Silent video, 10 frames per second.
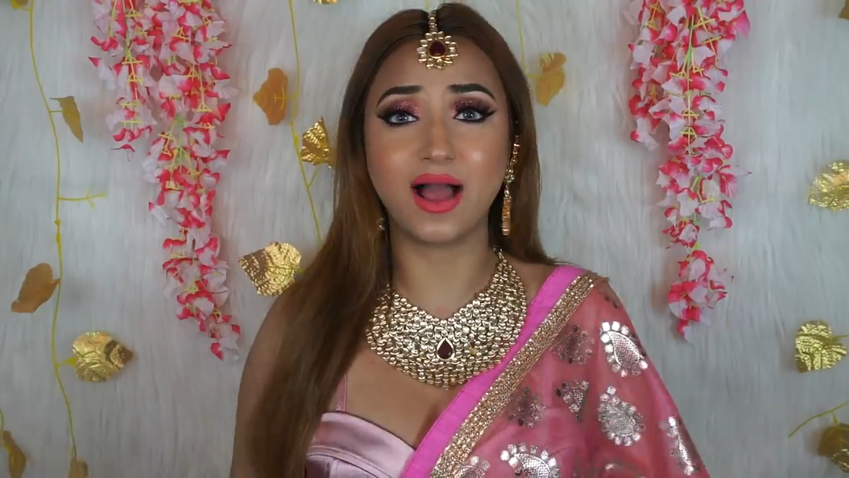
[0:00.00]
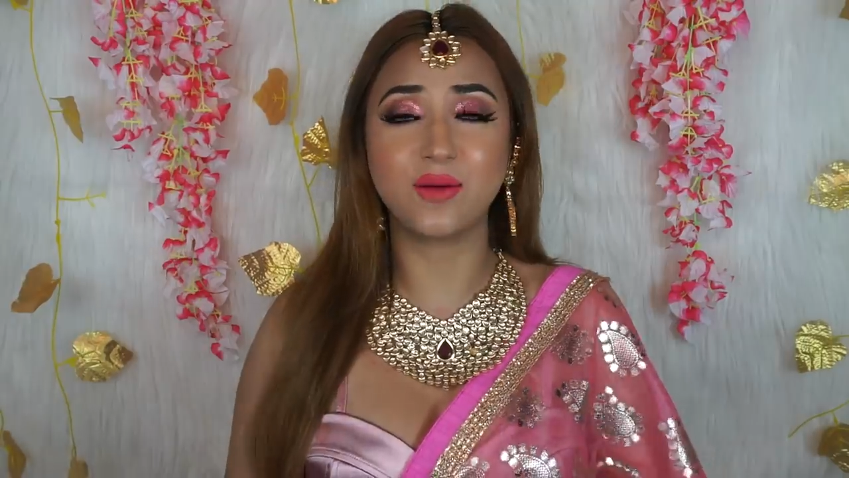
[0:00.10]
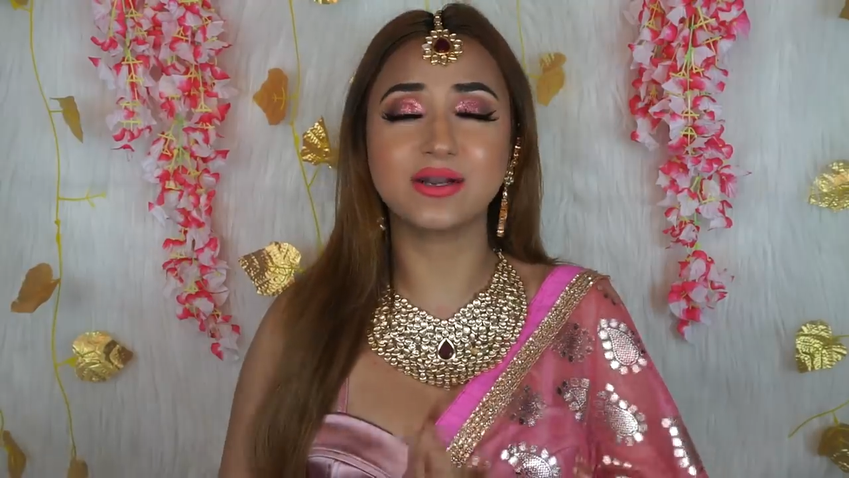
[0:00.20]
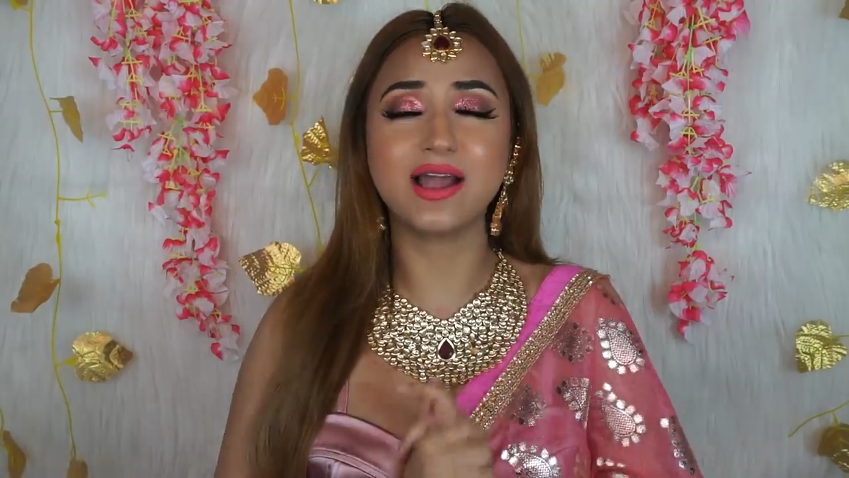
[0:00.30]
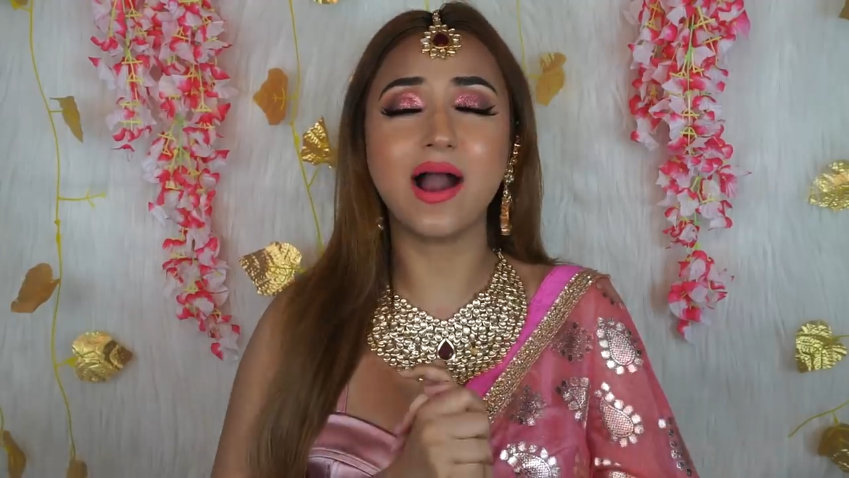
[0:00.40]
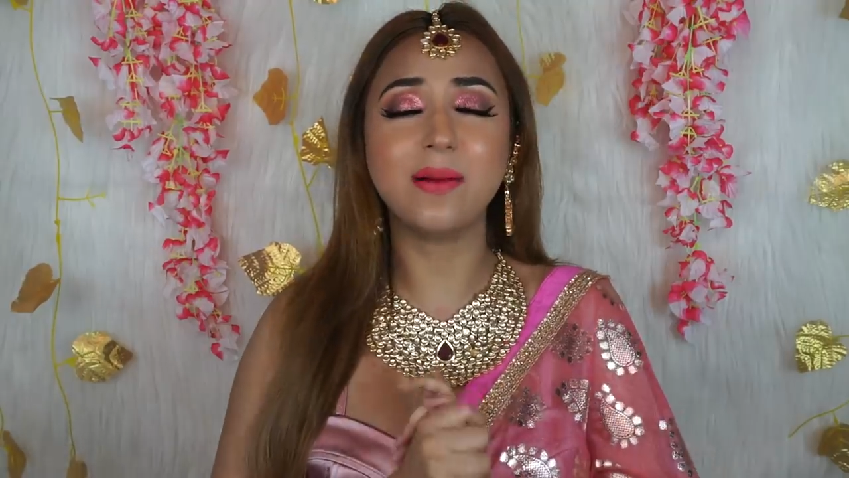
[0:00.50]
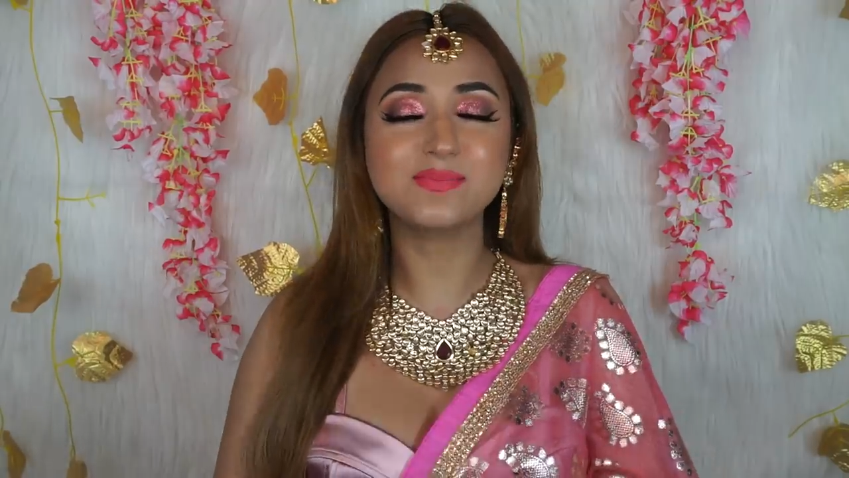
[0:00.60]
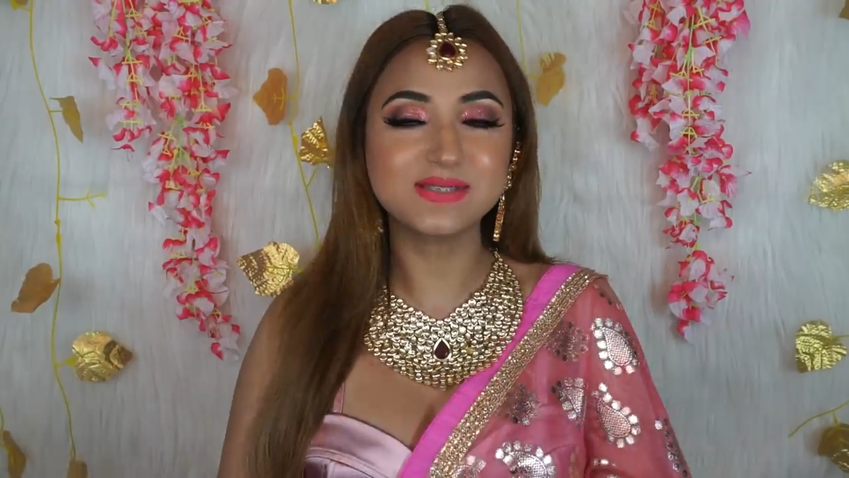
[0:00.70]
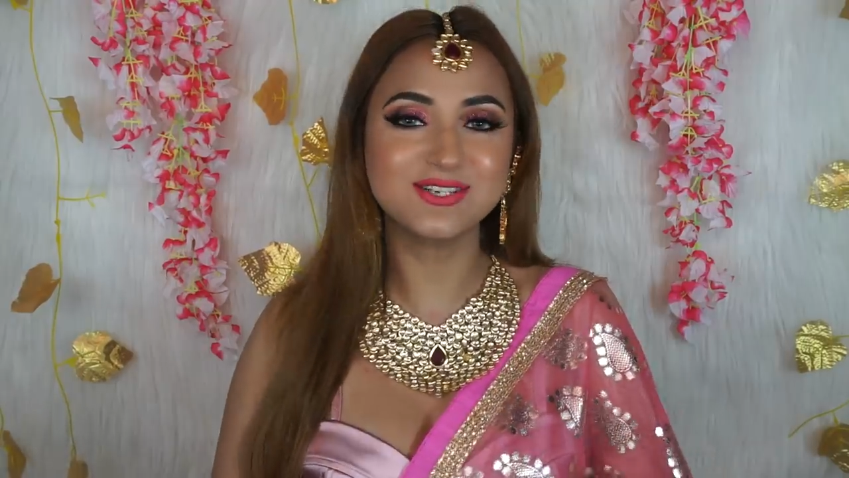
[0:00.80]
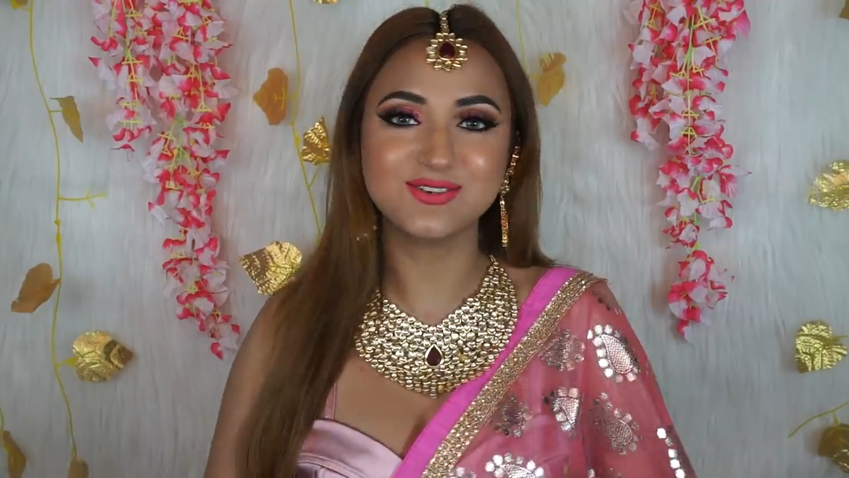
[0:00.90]
I would
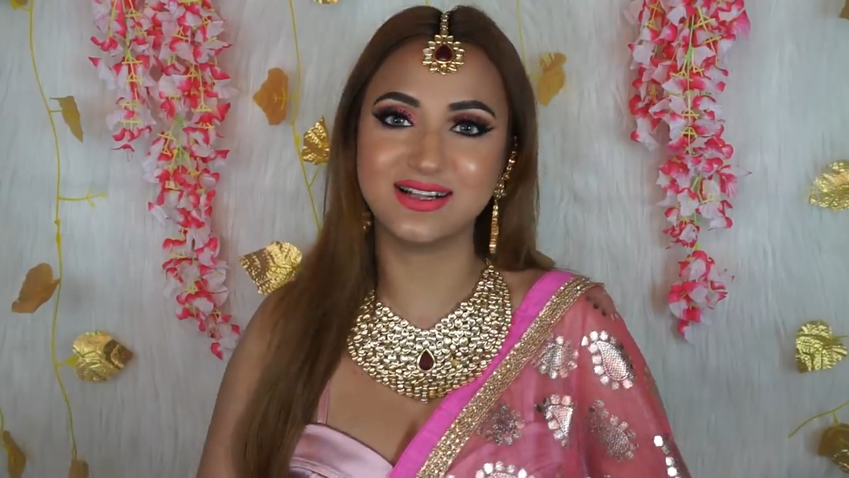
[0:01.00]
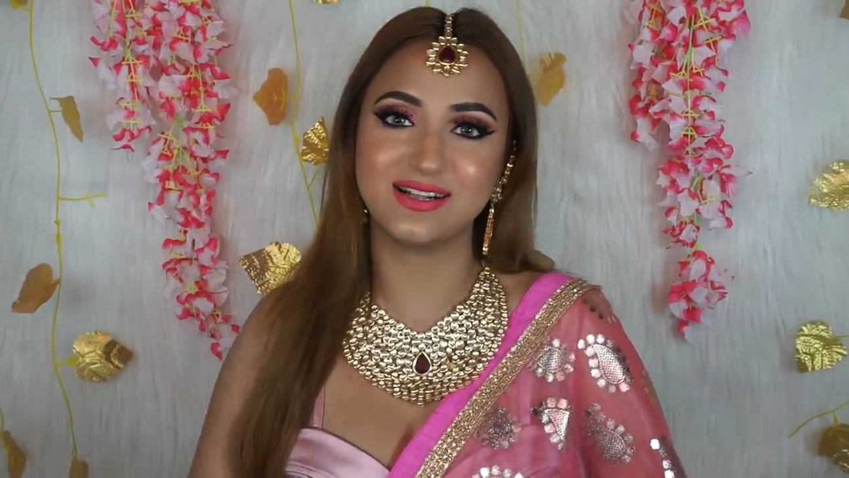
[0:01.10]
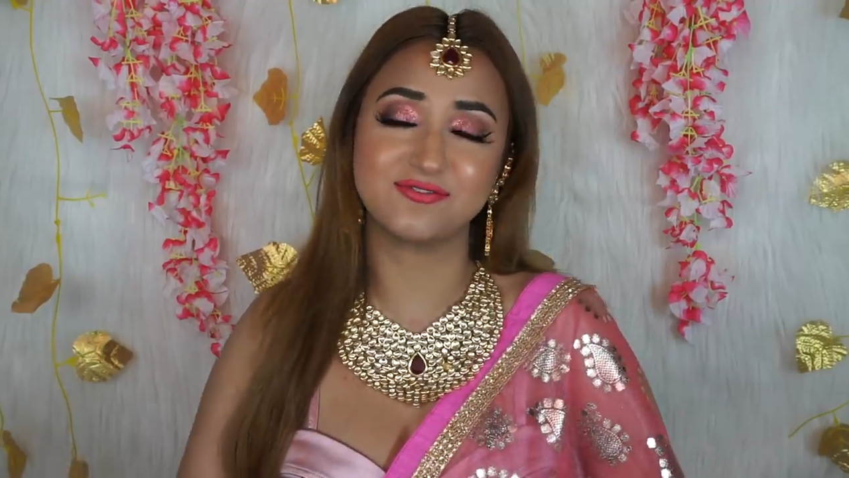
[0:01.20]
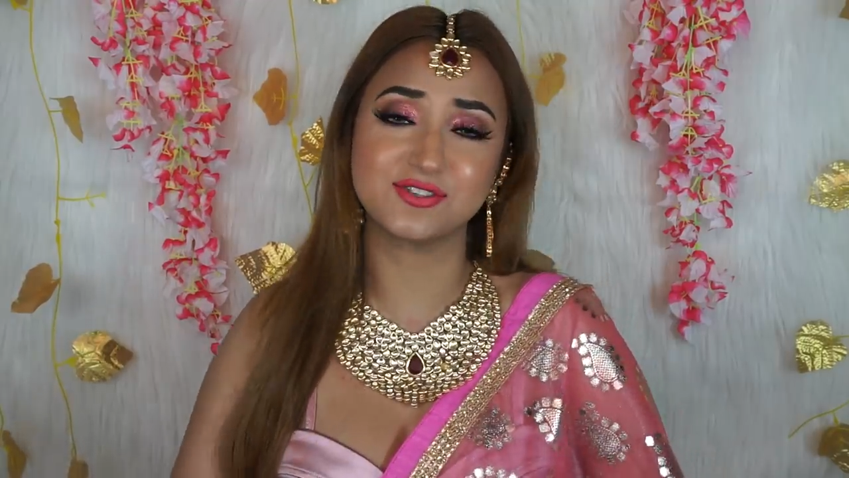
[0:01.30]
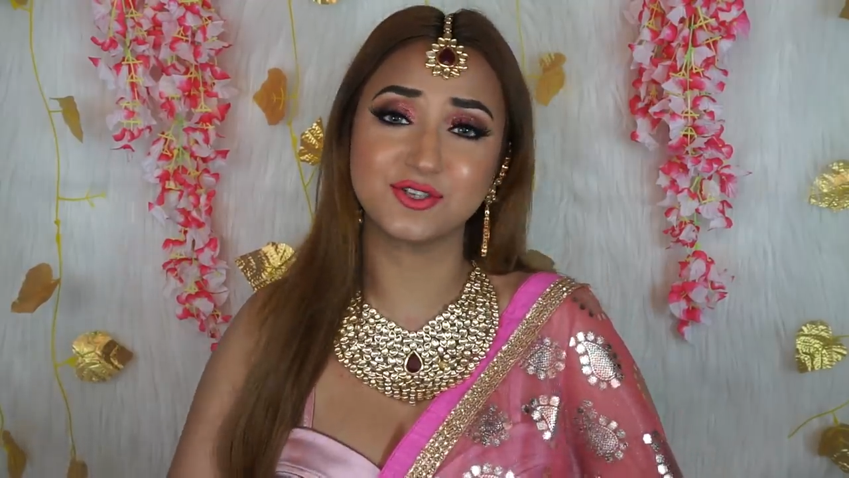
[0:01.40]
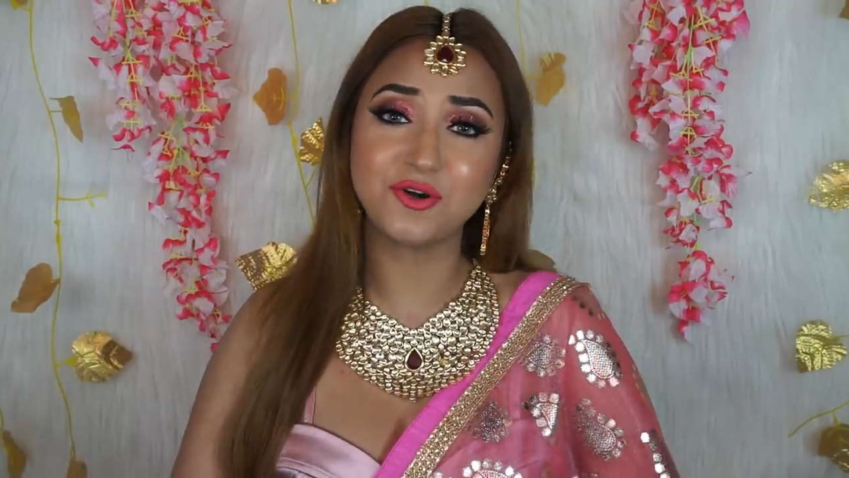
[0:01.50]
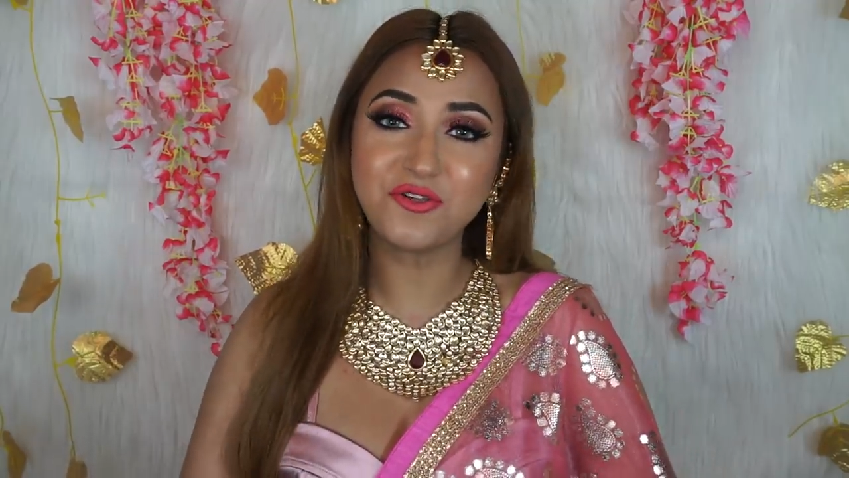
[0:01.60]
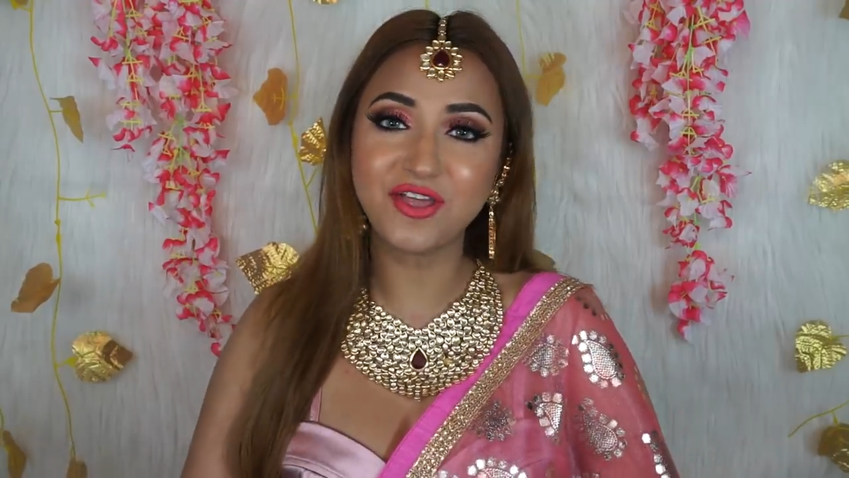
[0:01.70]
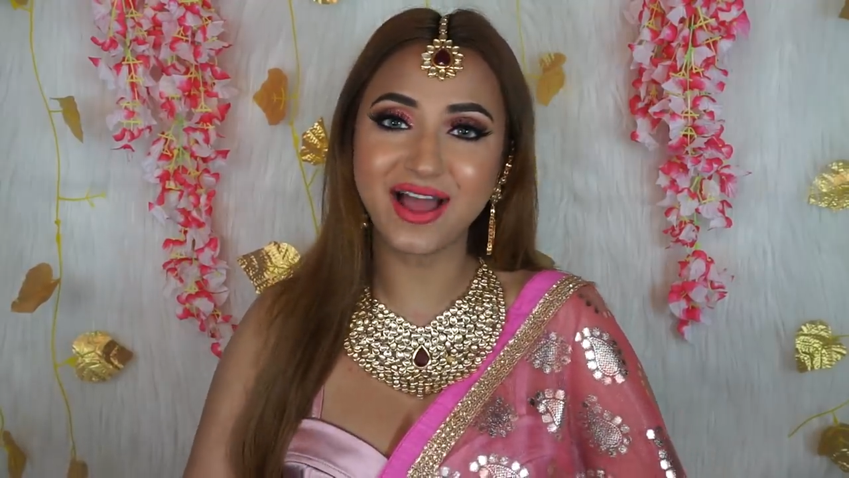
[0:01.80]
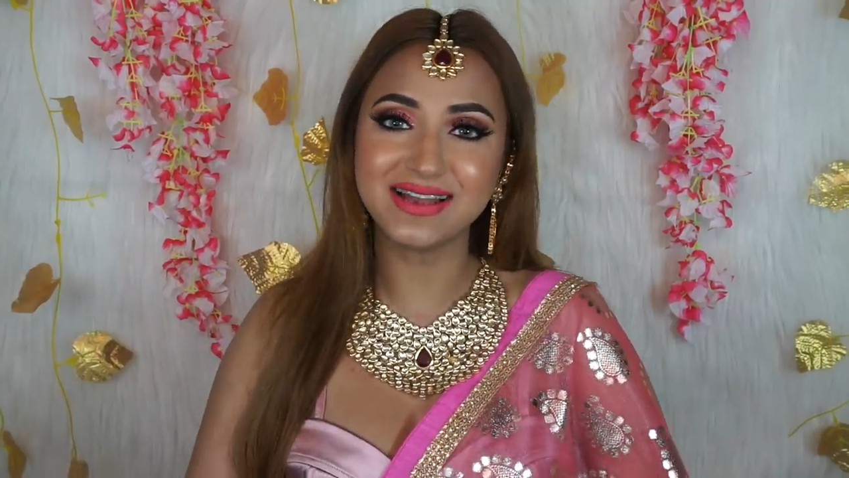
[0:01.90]
absolutely love to
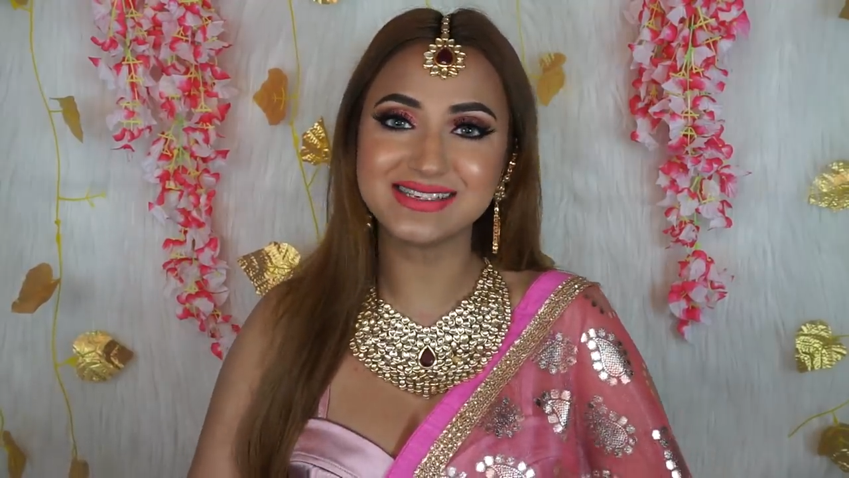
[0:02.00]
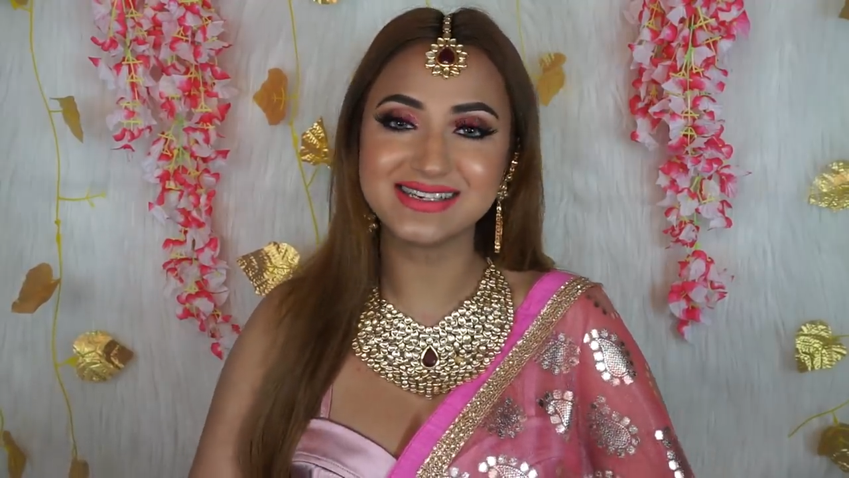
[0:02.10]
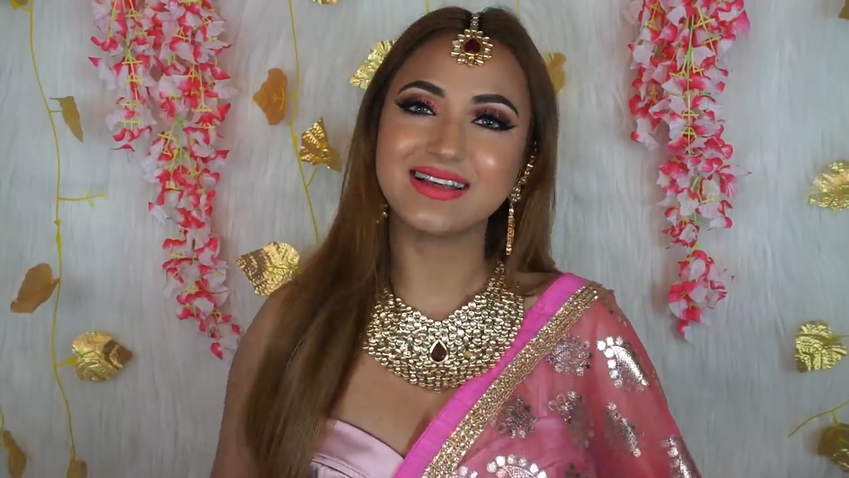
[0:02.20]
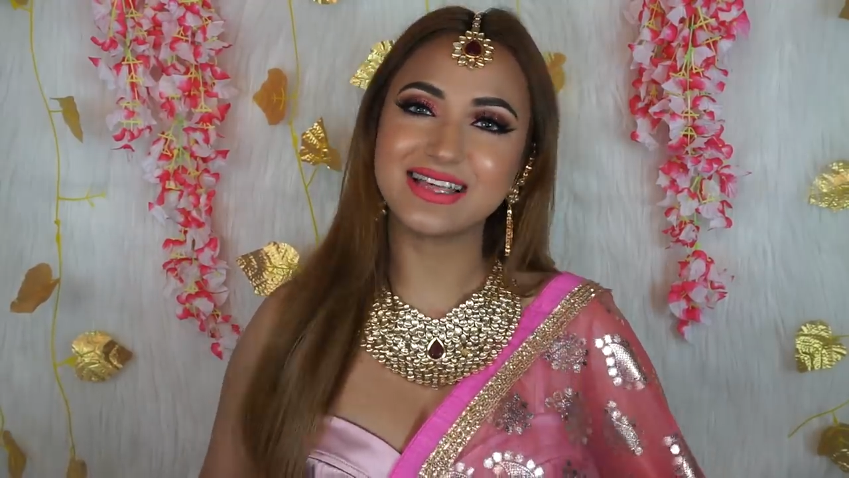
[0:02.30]
know that.